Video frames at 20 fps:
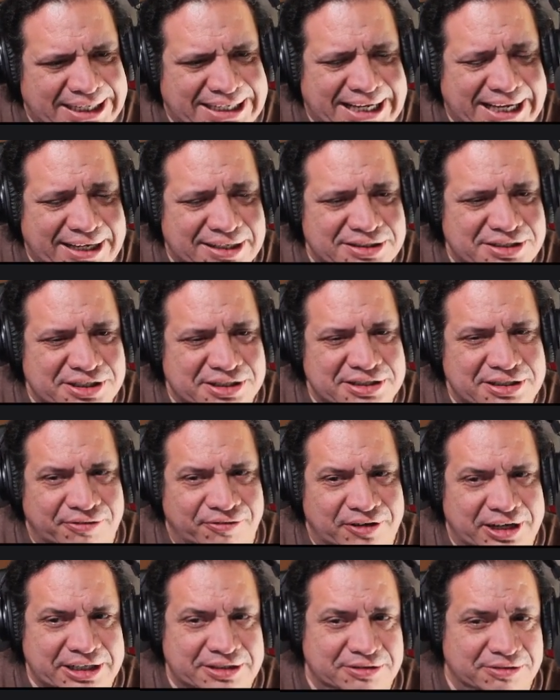I can't
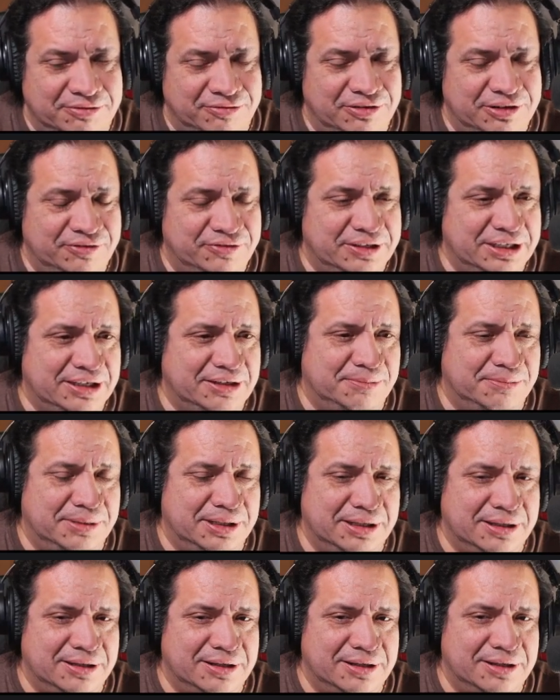justify $250 a
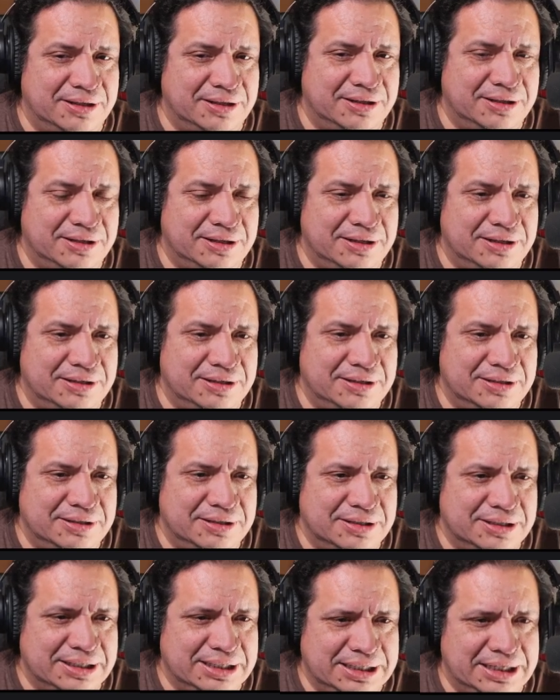month
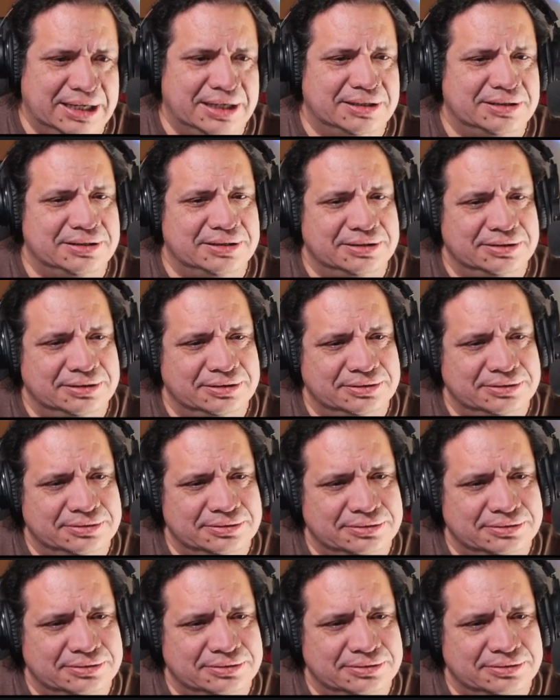yet